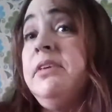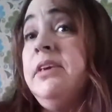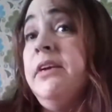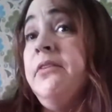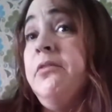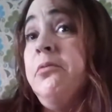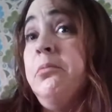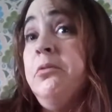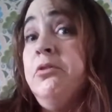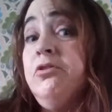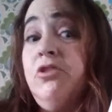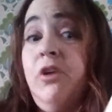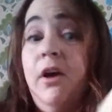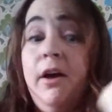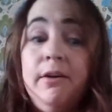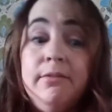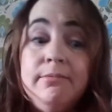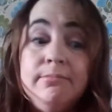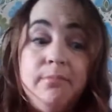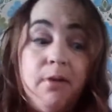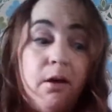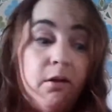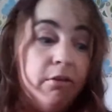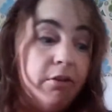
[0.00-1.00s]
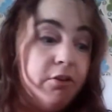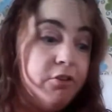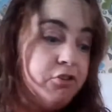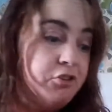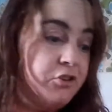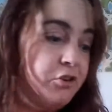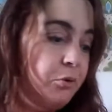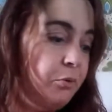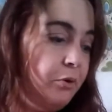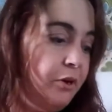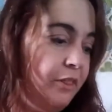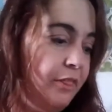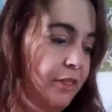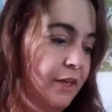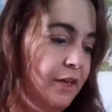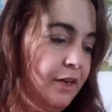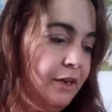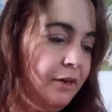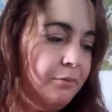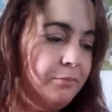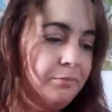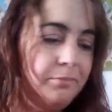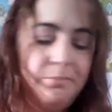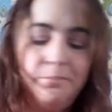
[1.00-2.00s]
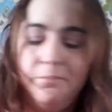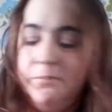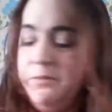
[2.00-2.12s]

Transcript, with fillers: give them a try. I'll let you know what I think.